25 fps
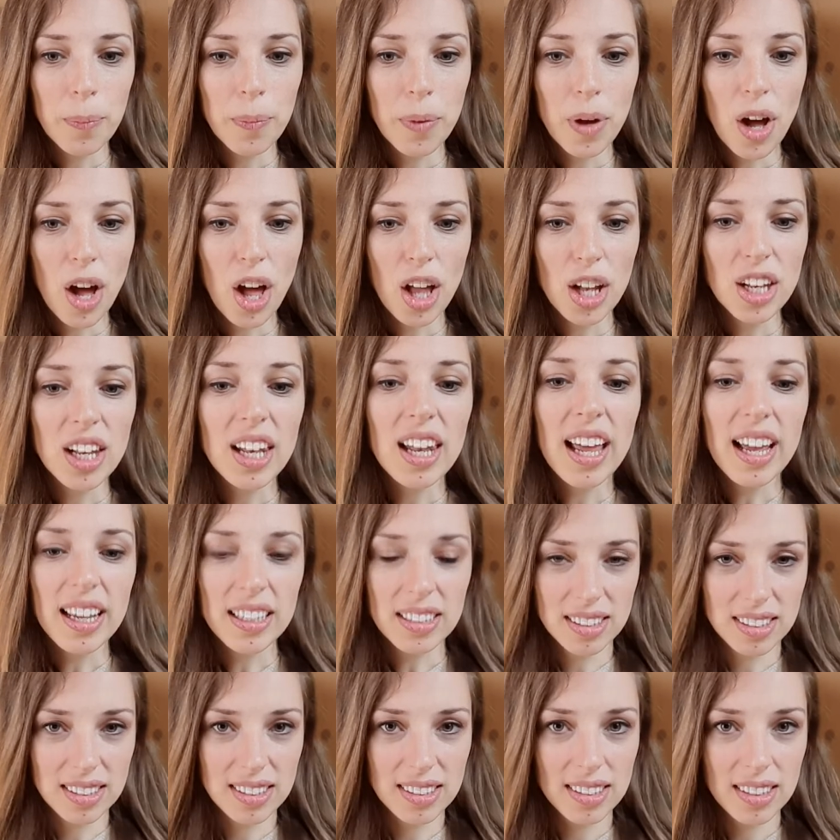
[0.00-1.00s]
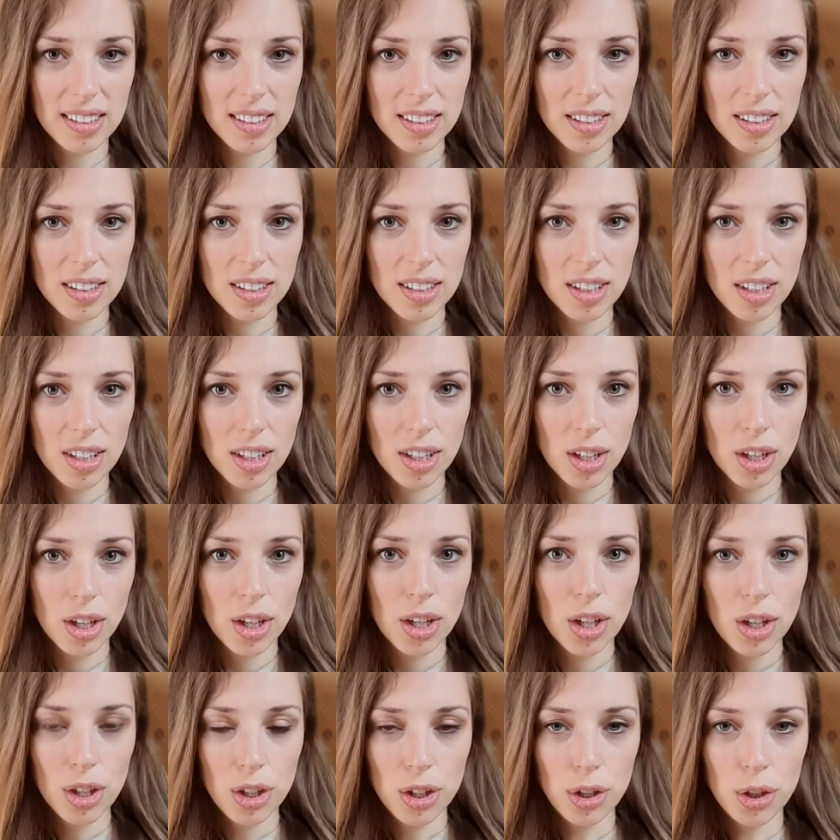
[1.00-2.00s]
Unless
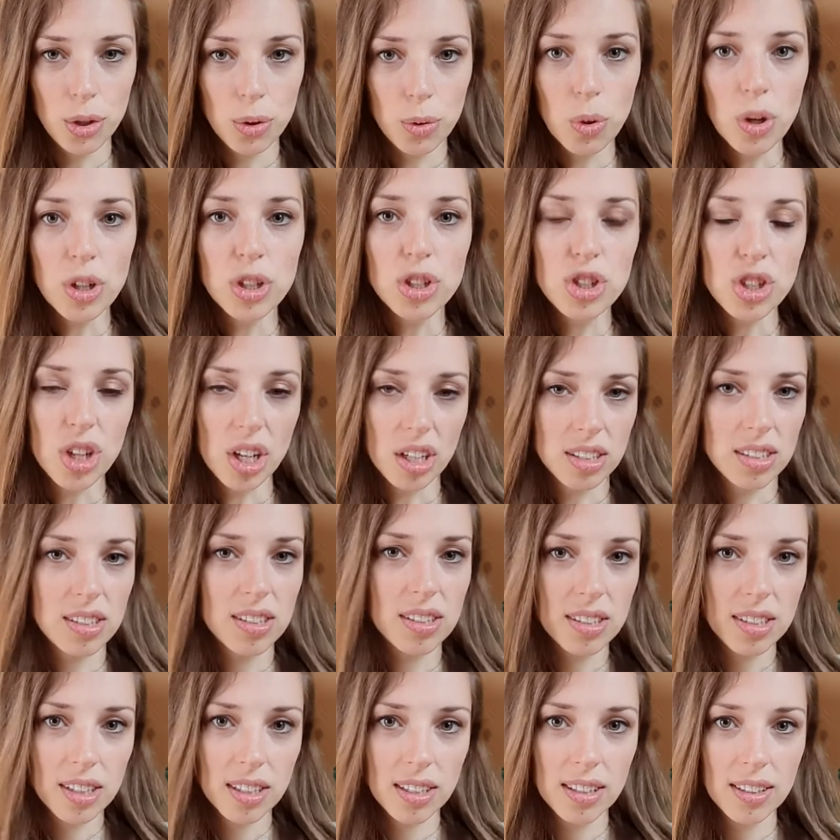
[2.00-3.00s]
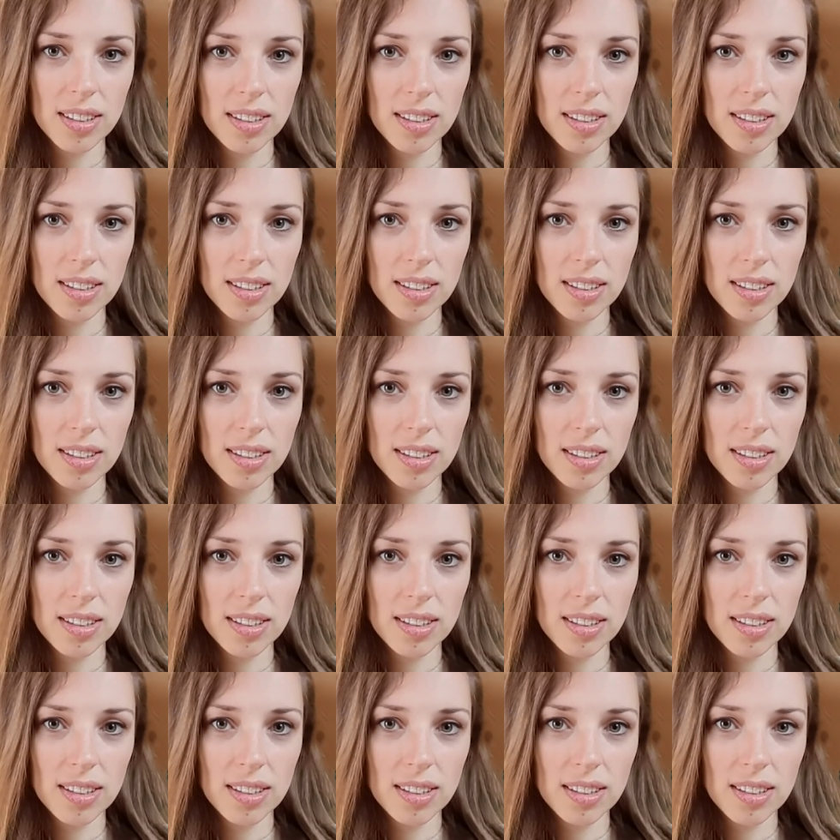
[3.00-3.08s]
you adjust,